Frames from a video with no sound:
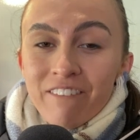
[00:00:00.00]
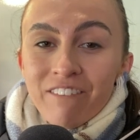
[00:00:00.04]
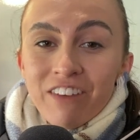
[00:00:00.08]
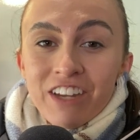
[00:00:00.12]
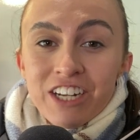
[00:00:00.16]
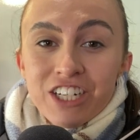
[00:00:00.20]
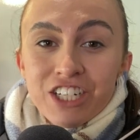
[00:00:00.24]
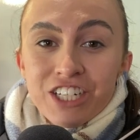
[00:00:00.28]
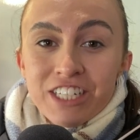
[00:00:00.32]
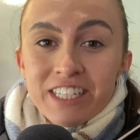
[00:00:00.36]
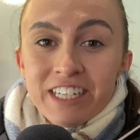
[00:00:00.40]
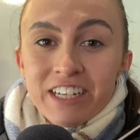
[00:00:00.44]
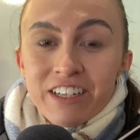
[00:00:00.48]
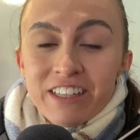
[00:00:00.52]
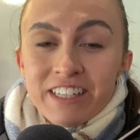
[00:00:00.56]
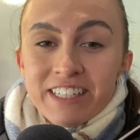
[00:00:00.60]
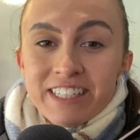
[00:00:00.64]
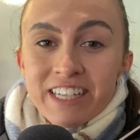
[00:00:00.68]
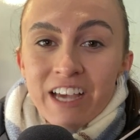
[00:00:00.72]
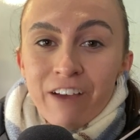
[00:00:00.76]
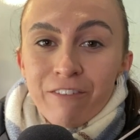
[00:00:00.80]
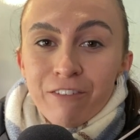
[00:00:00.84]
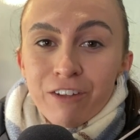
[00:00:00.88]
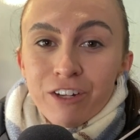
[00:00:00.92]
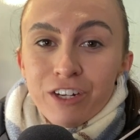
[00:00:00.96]
Finishes here this
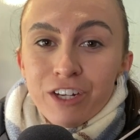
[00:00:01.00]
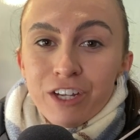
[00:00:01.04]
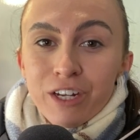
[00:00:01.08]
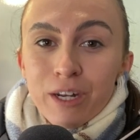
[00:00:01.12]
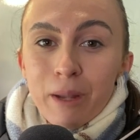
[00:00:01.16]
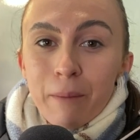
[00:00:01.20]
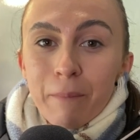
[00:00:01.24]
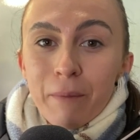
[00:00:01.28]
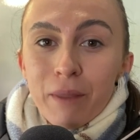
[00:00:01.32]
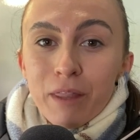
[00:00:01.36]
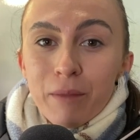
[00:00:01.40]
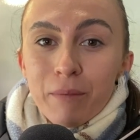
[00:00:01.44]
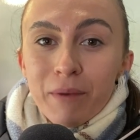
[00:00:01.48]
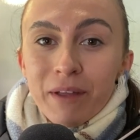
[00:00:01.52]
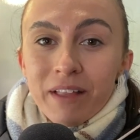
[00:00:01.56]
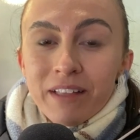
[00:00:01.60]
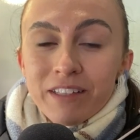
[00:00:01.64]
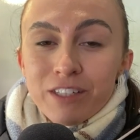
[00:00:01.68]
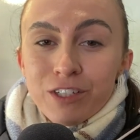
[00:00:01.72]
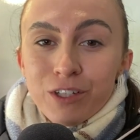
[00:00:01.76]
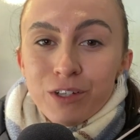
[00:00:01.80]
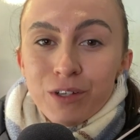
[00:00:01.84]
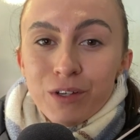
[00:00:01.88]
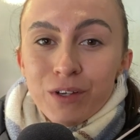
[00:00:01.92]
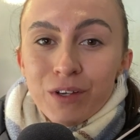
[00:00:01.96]
afternoon, Motherwell
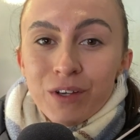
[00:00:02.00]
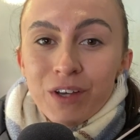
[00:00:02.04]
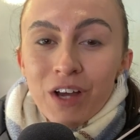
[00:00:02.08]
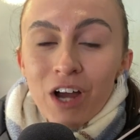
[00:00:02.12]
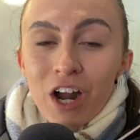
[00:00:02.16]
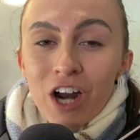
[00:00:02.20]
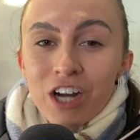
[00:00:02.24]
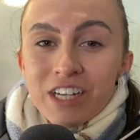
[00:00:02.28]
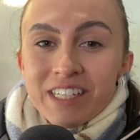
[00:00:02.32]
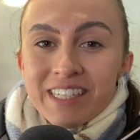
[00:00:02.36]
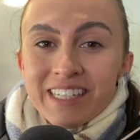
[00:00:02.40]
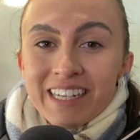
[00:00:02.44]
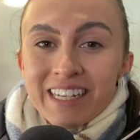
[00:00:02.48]
2, Hearts